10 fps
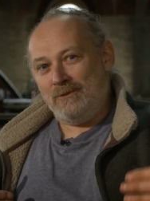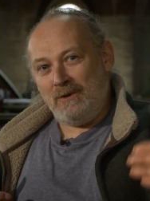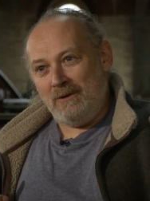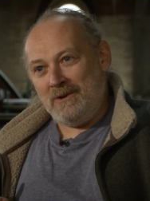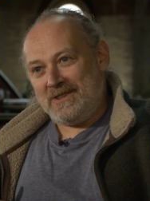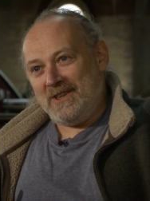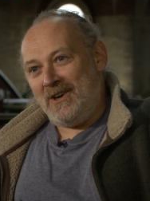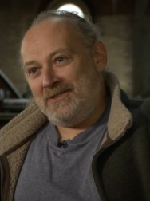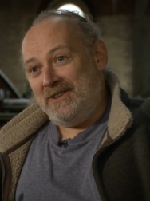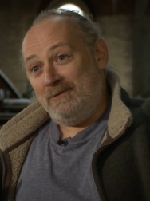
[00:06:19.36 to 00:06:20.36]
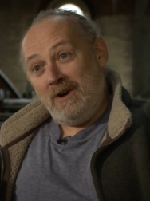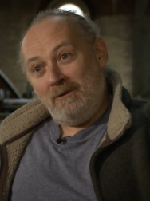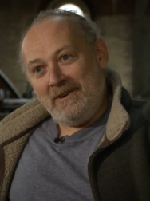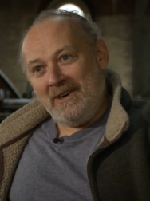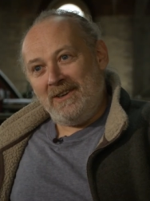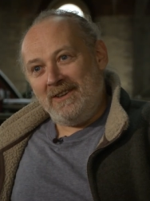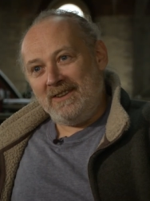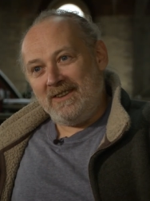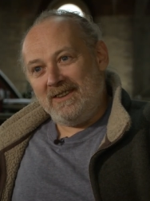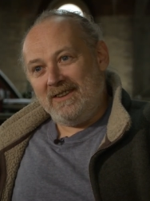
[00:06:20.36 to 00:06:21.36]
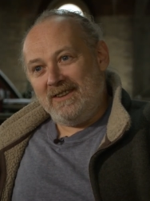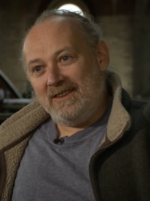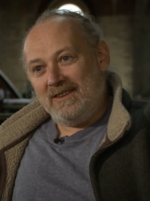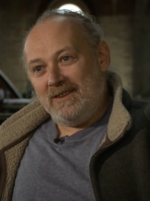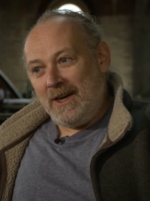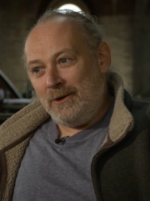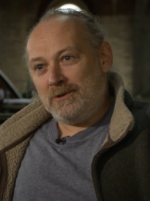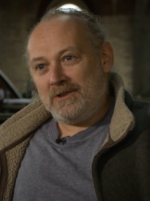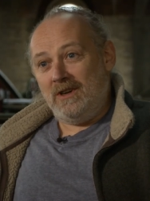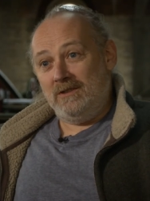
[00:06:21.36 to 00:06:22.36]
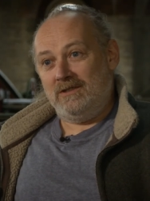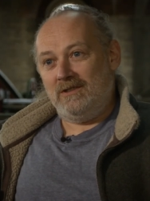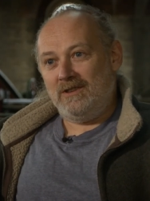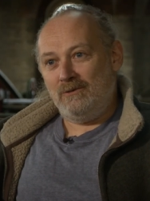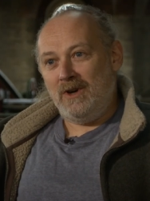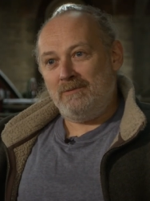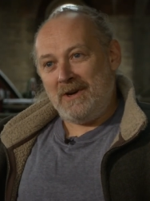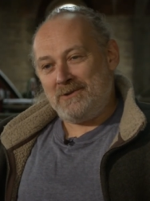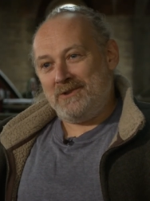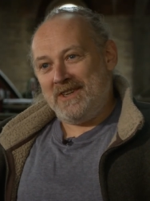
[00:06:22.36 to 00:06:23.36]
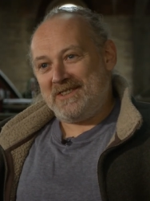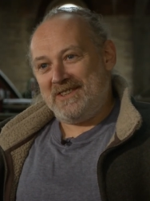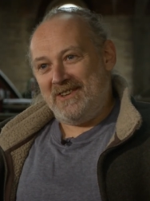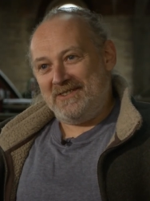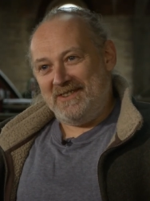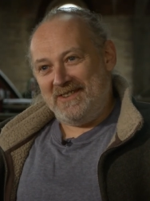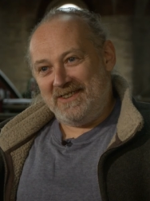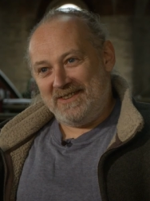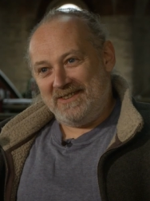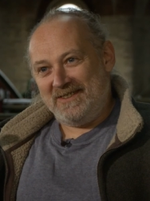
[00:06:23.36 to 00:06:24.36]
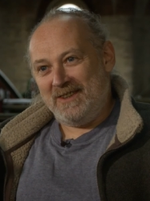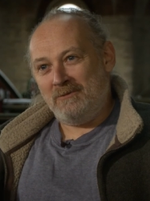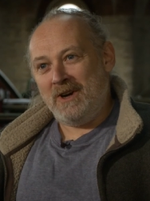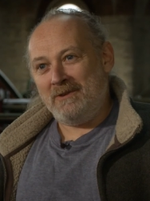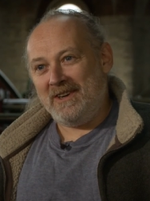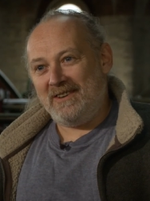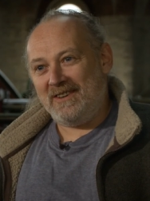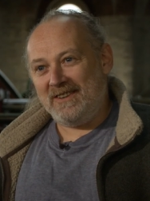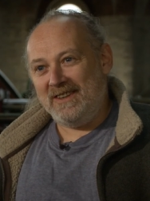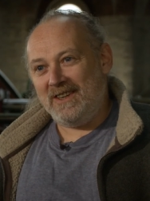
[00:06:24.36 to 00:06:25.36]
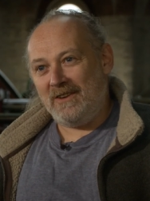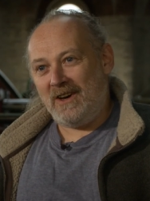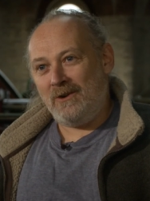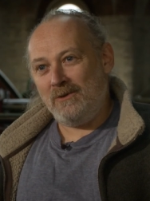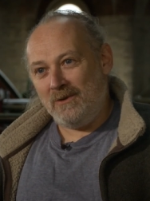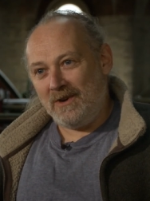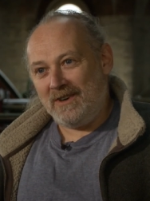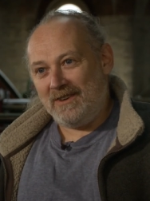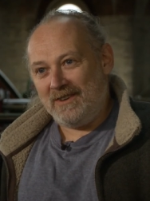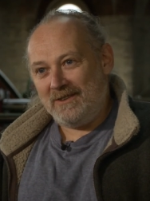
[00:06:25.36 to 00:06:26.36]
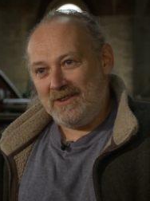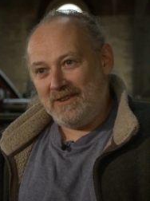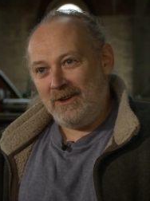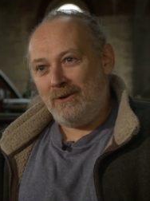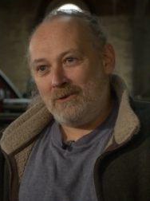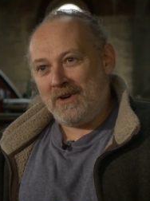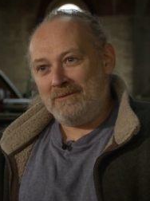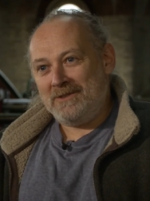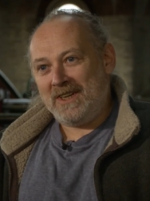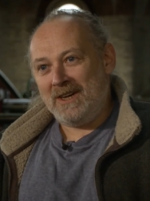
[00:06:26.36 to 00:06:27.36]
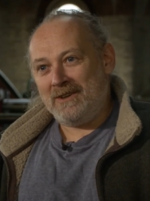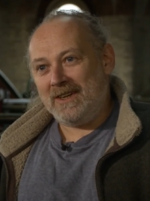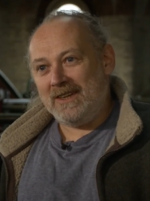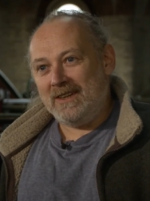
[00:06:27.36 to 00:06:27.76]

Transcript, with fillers: where we started and where we are, and also where Bazalgette started and where we are. You know, the whole lot will come together.